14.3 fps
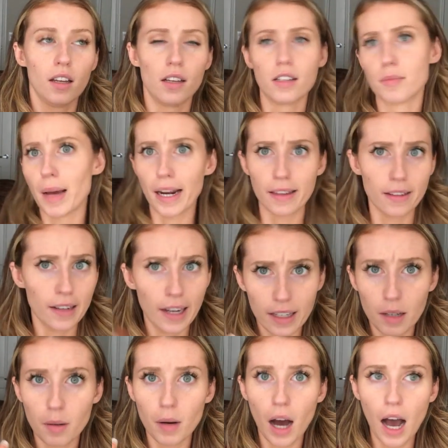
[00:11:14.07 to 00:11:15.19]
this is back in the
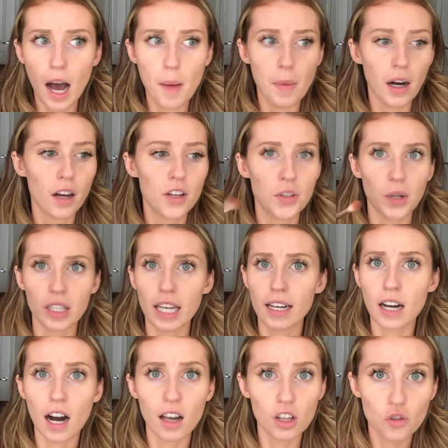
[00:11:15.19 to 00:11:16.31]
day, um, doing like
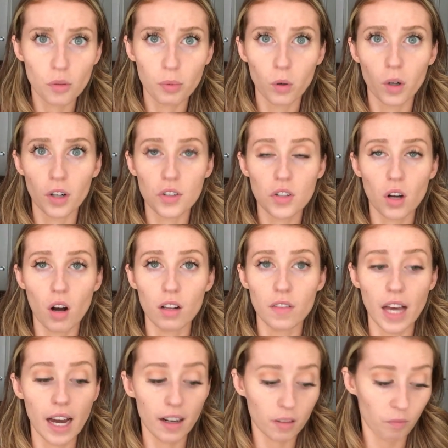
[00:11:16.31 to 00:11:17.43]
college reports, all of
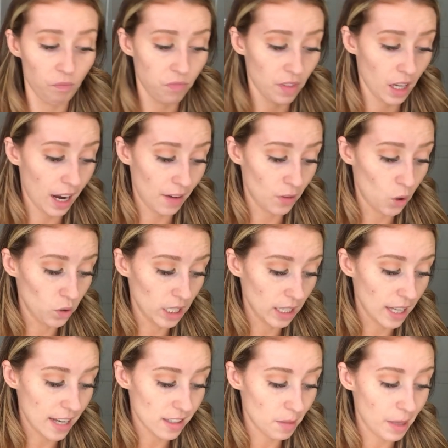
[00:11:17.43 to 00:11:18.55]
that, have only
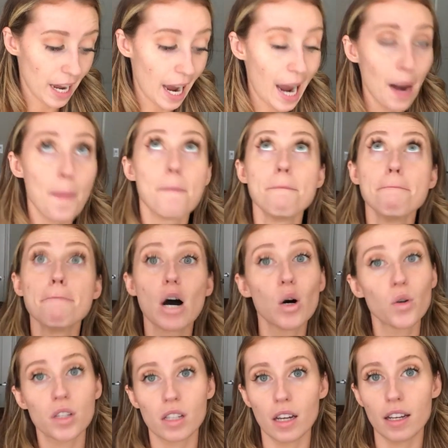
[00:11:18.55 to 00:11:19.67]
lasted me at
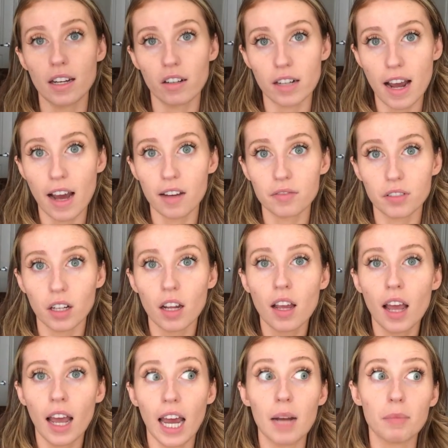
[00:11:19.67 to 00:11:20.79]
most a year and a half
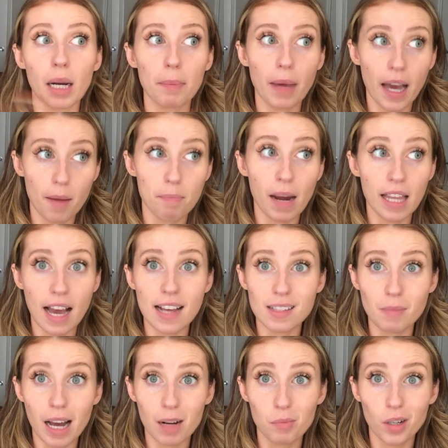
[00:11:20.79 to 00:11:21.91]
and my, my
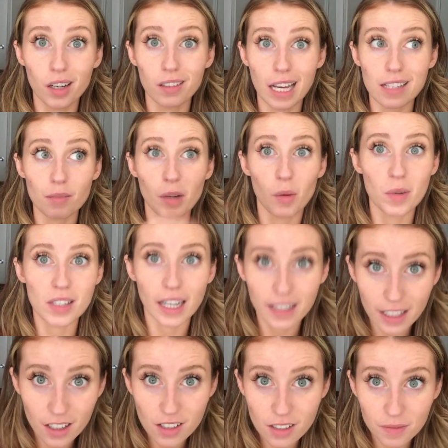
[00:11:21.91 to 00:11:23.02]
last MacBook lasted me almost 10
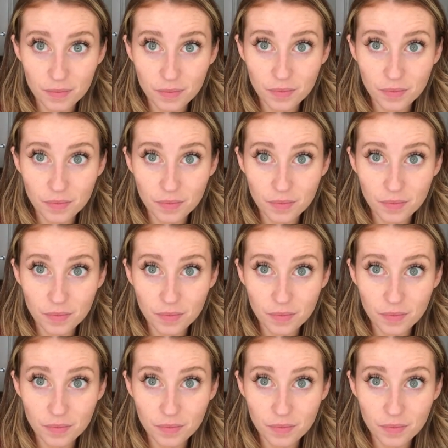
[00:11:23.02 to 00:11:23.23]
years.